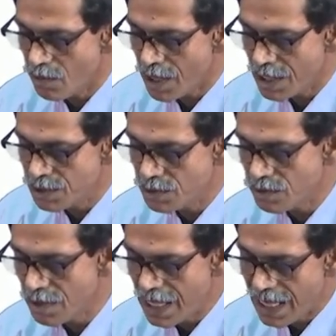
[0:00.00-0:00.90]
1,
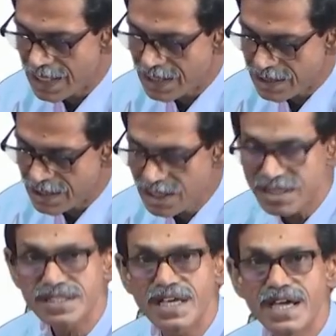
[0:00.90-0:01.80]
2, and
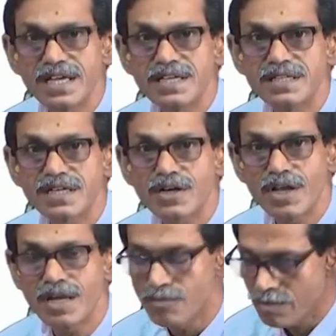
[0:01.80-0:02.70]
this side in the
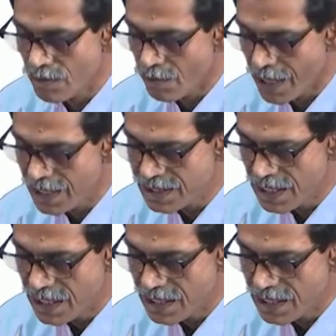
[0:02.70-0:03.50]
column wise